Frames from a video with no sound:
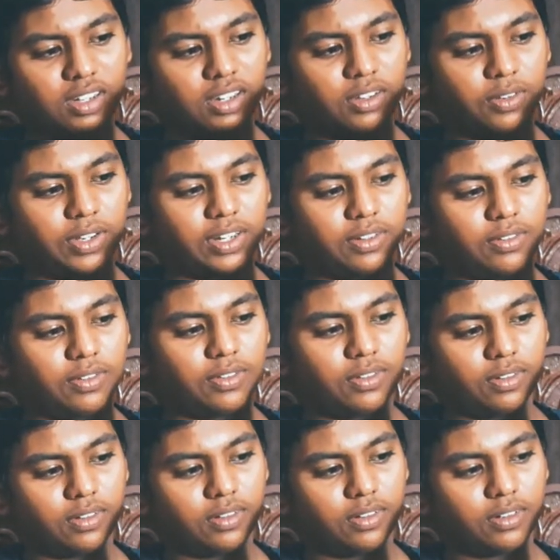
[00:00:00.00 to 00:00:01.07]
The
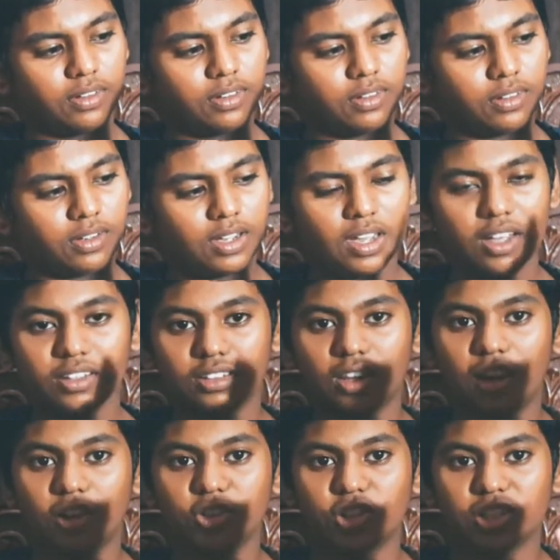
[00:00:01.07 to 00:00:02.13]

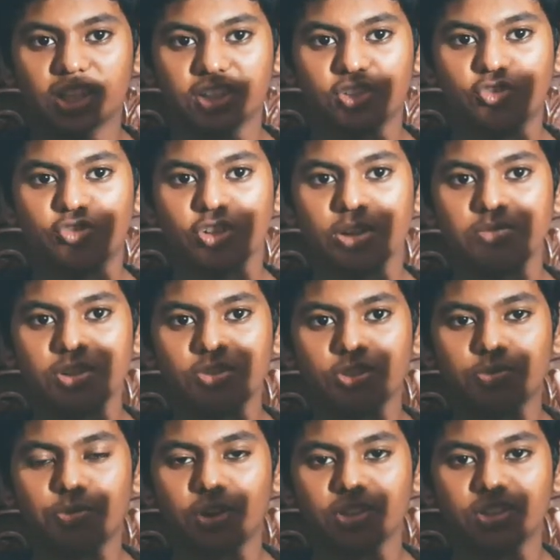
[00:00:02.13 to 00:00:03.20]
launcher is extremely
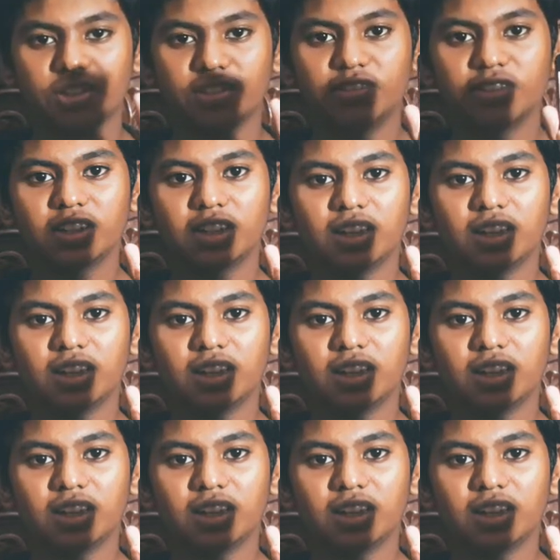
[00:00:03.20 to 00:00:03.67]
responsive.